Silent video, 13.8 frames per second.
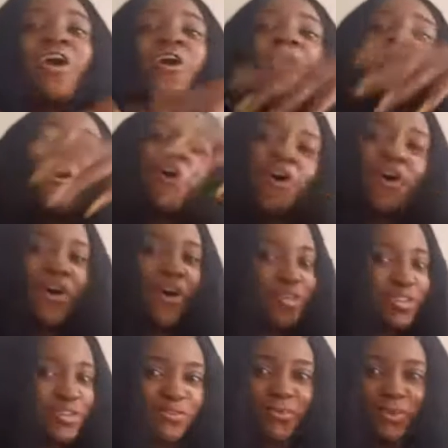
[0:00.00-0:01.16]
all
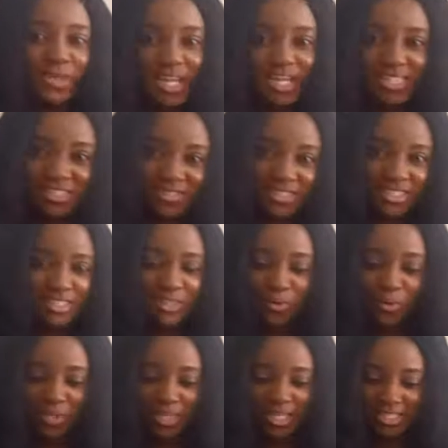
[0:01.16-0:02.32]
the fun activities in
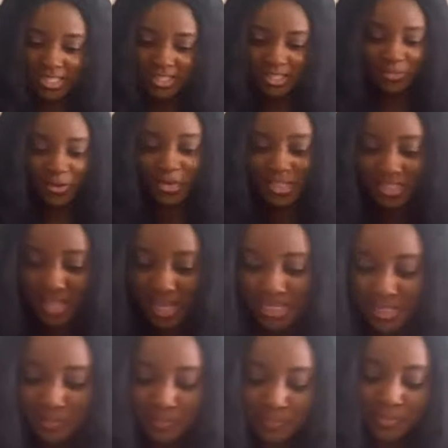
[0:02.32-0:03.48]
one lesson. So for instance,
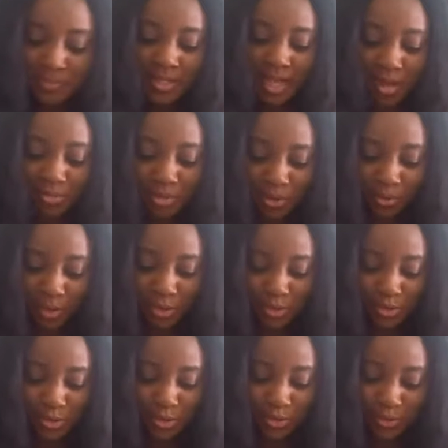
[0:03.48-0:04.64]
I'm not going
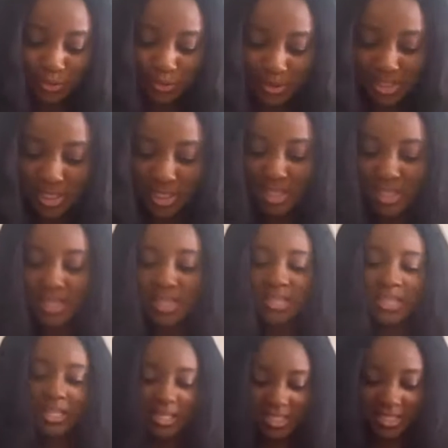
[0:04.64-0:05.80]
to use
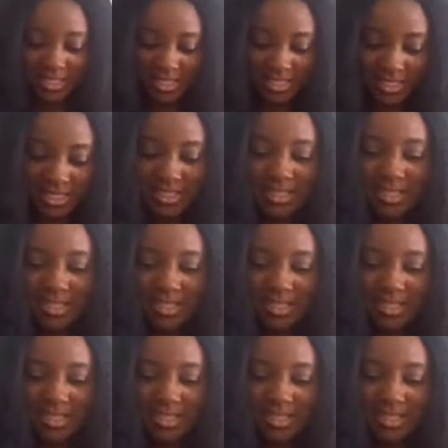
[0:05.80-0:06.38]
this